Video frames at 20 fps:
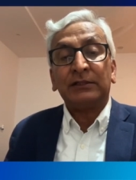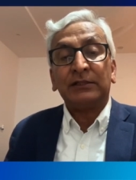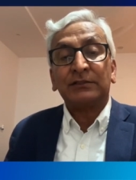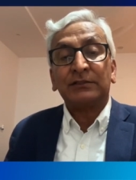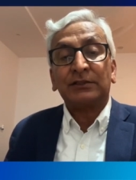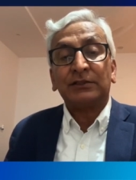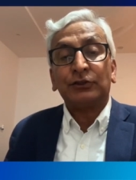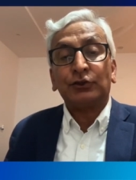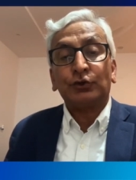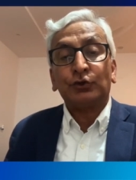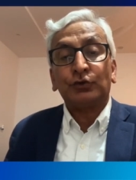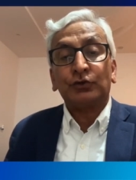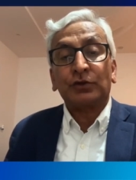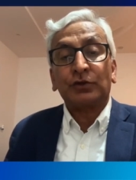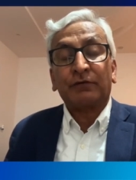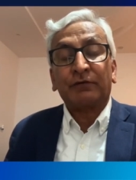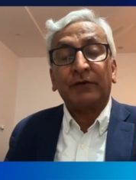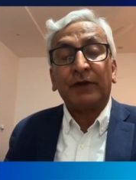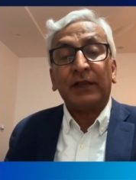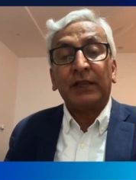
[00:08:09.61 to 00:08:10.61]
these issues
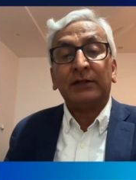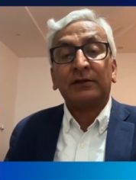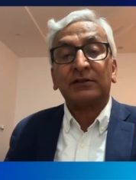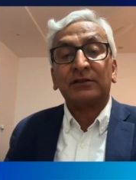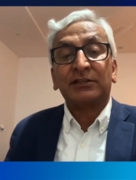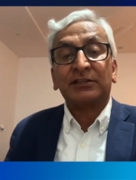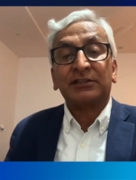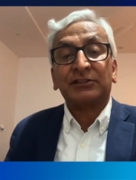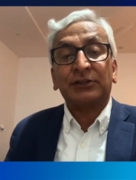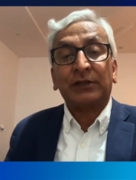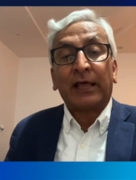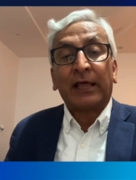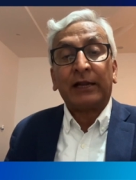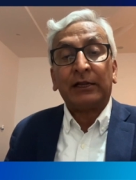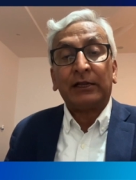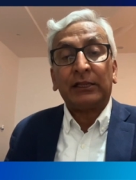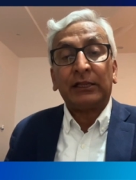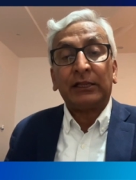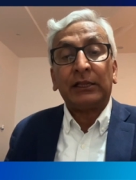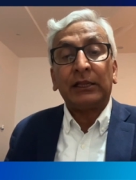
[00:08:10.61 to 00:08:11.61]
of
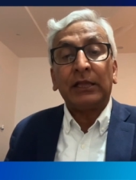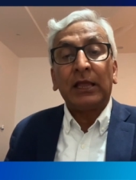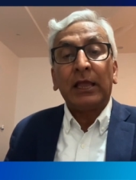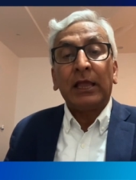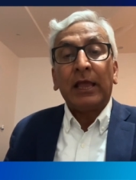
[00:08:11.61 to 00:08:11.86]
intersectionality